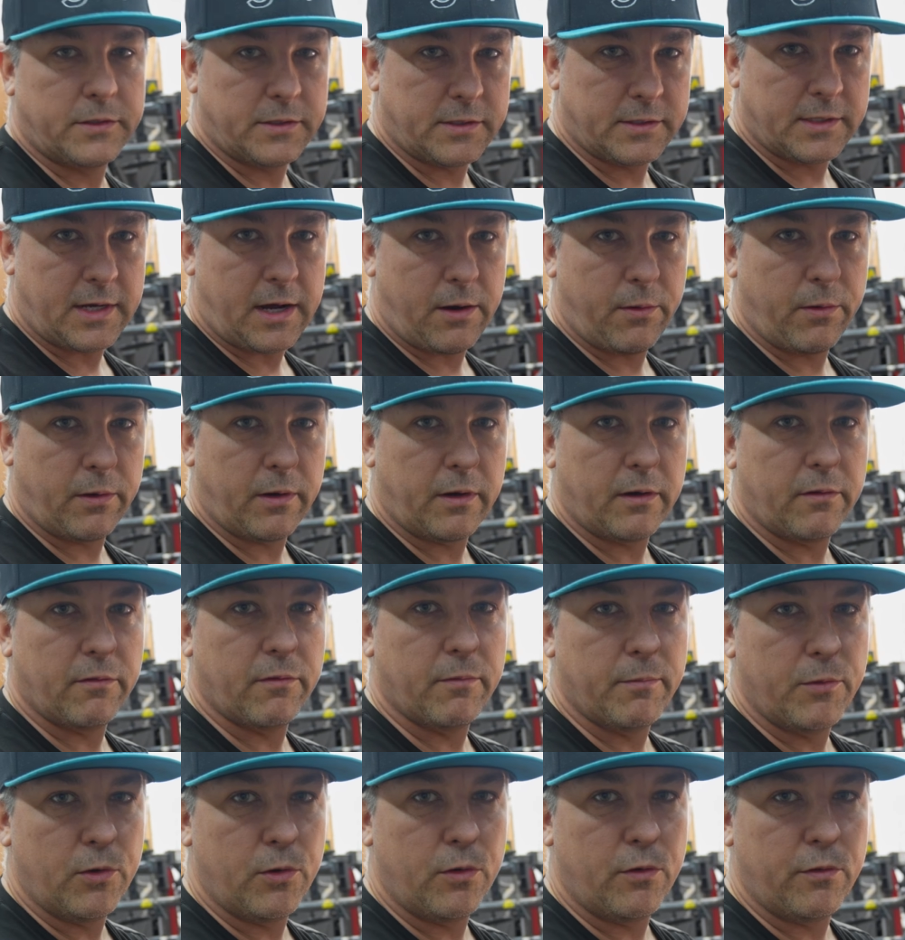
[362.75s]
this is how we're going to
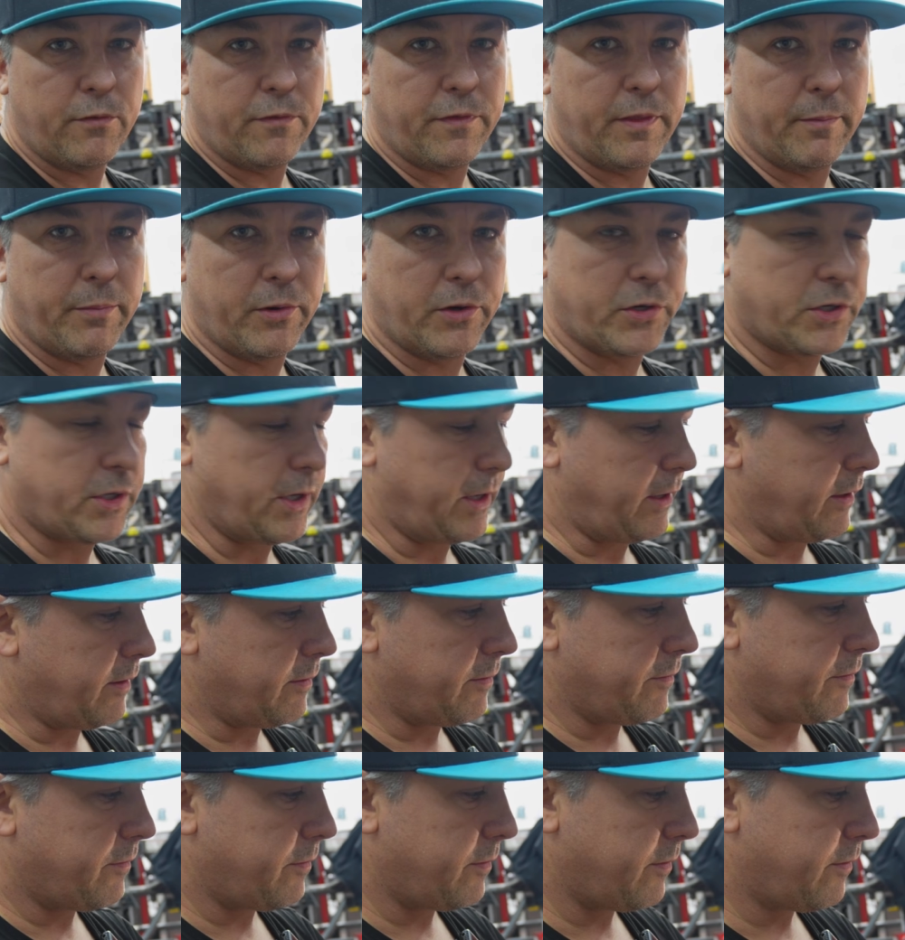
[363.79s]
remove the bushing.
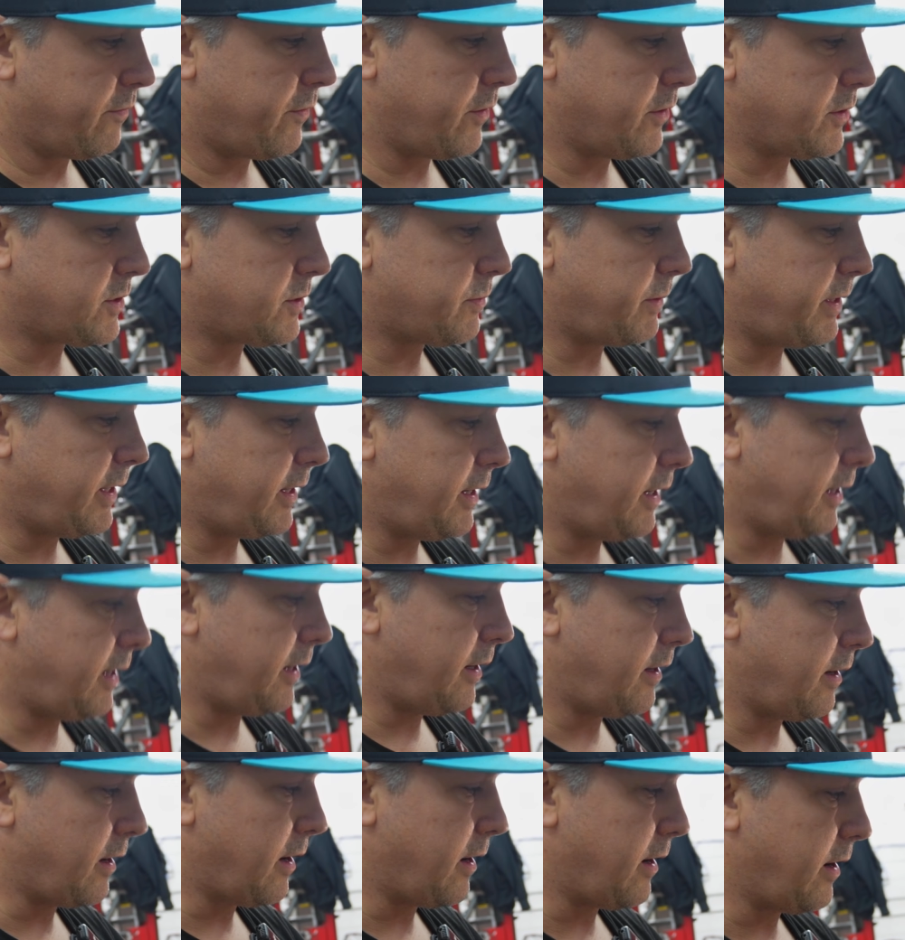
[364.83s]
First we
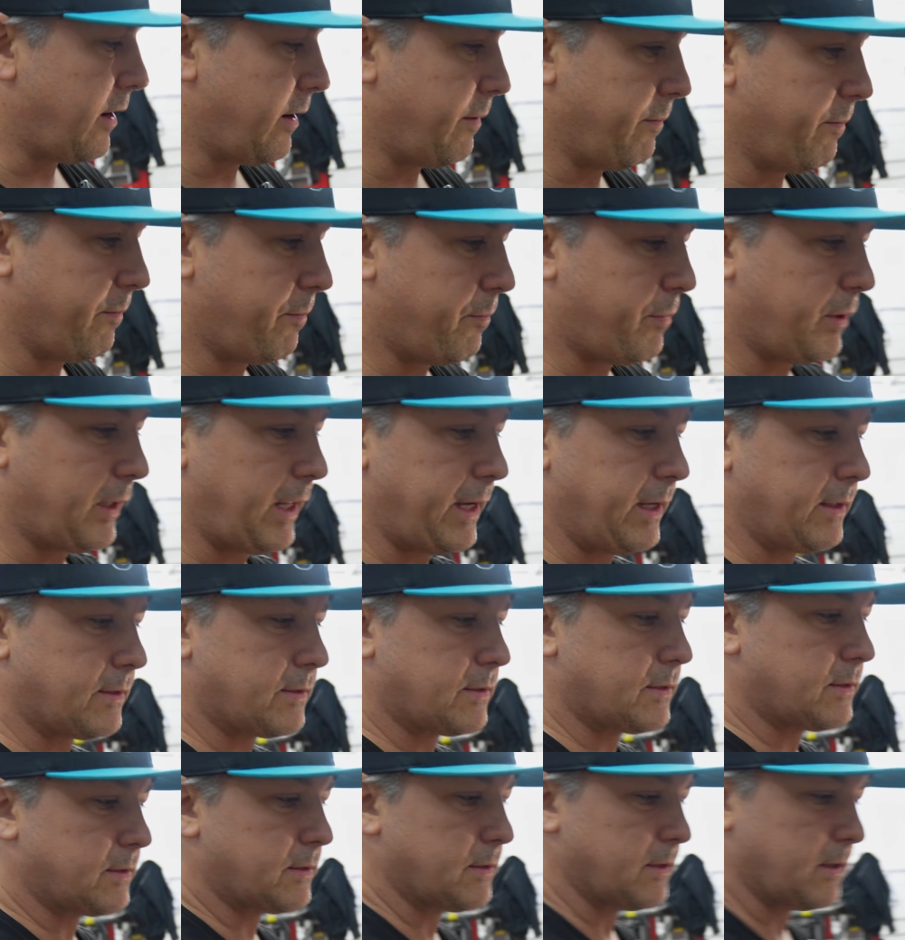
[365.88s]
need
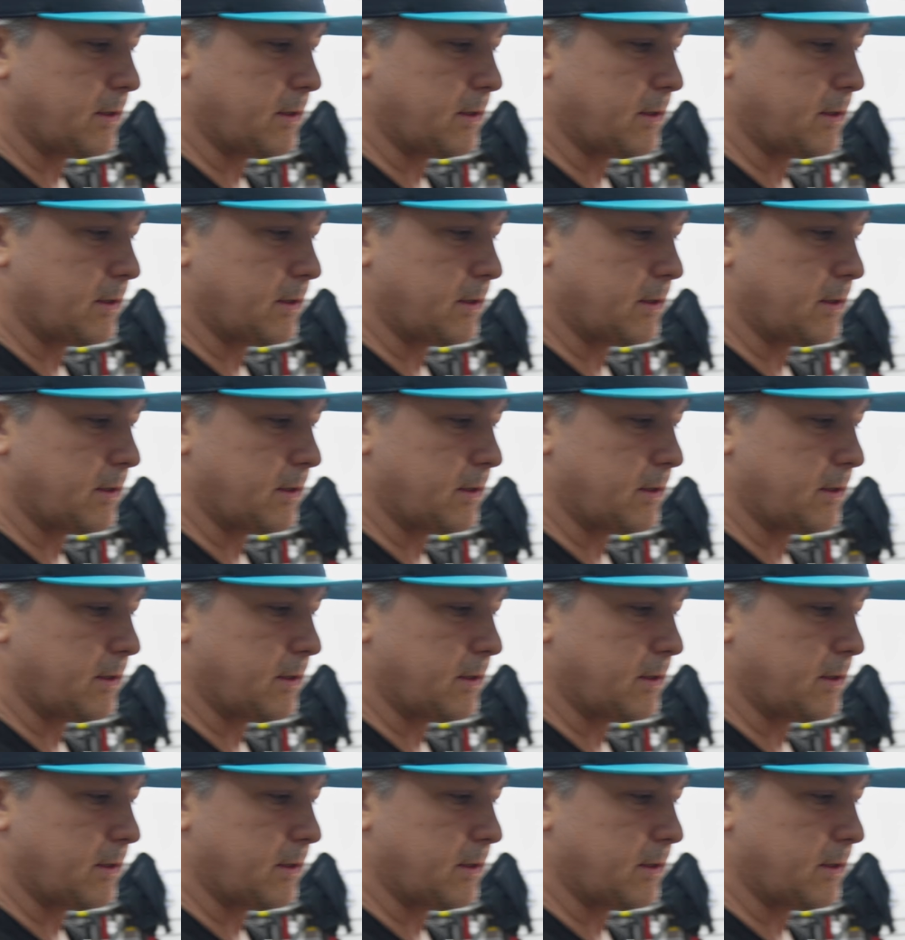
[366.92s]
plates